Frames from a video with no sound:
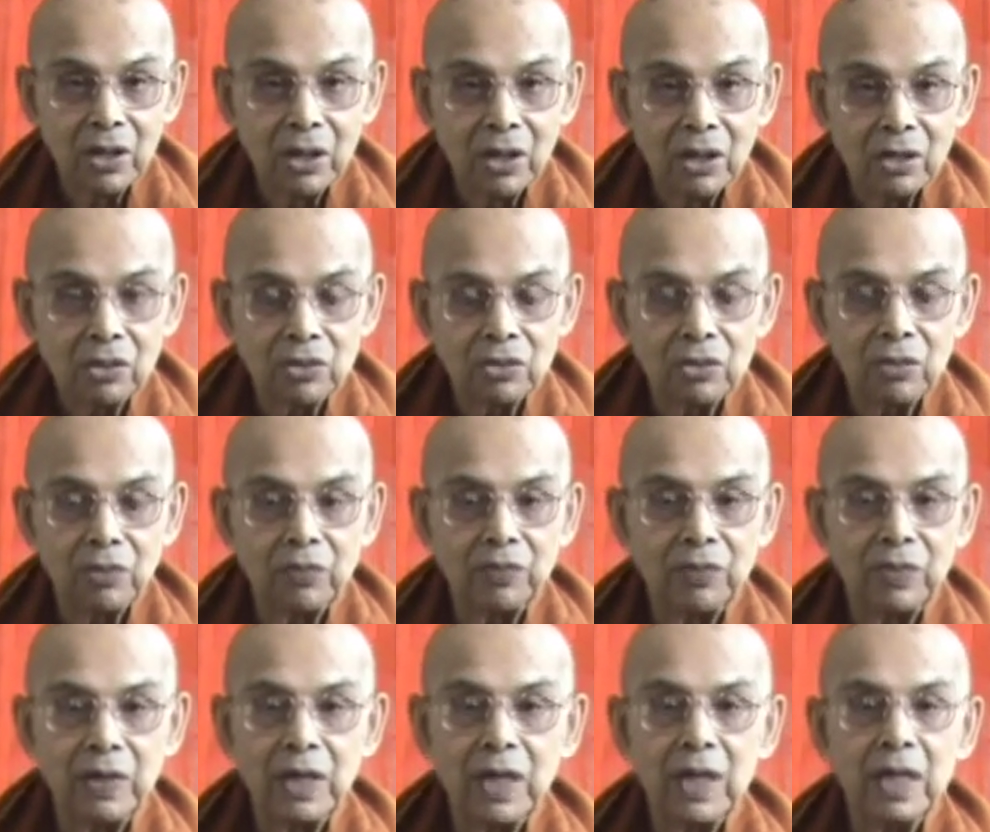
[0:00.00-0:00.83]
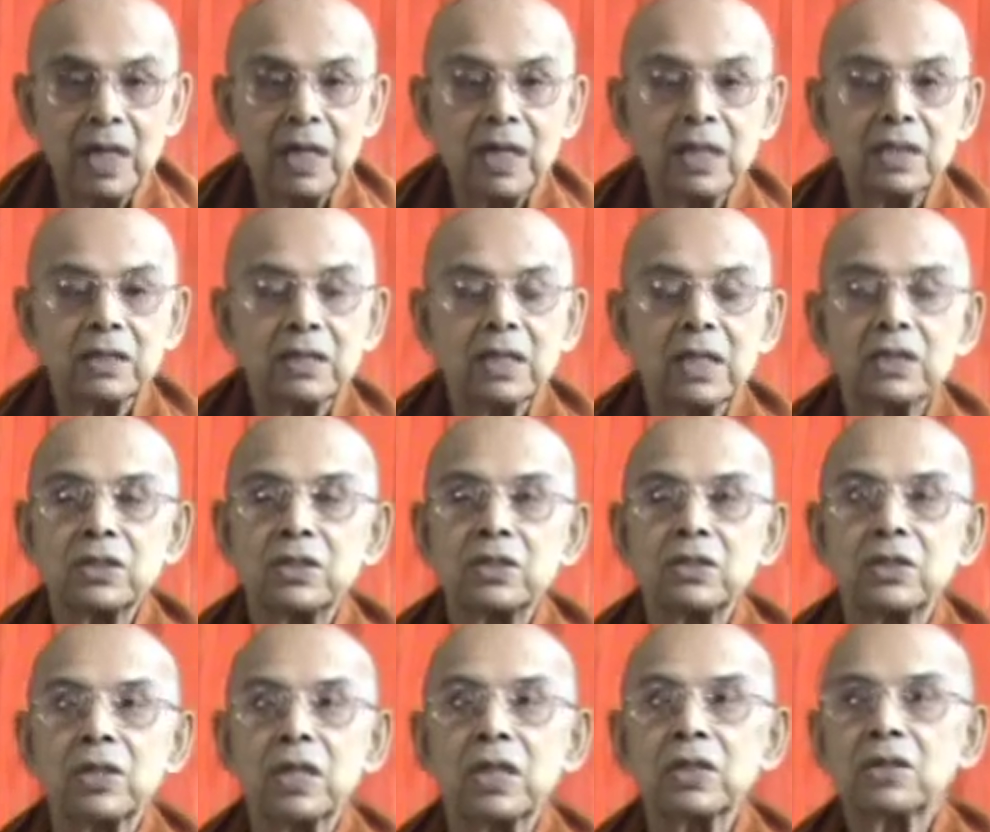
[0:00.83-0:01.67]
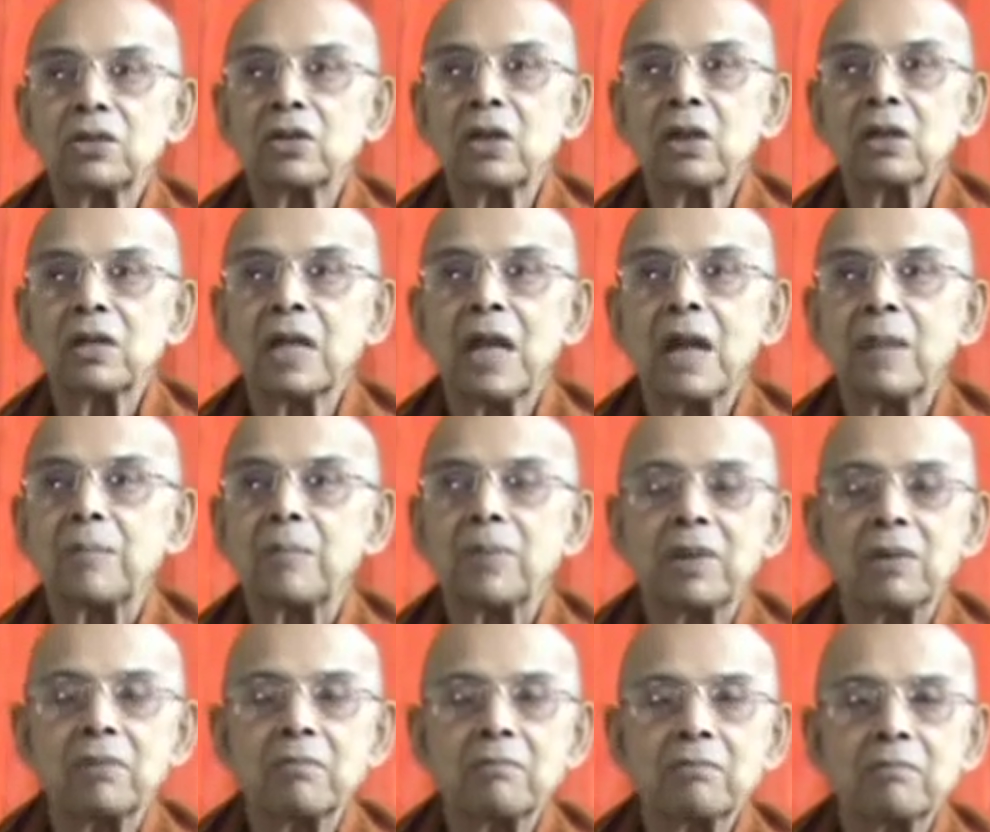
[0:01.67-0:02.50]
So feeling just does not happen.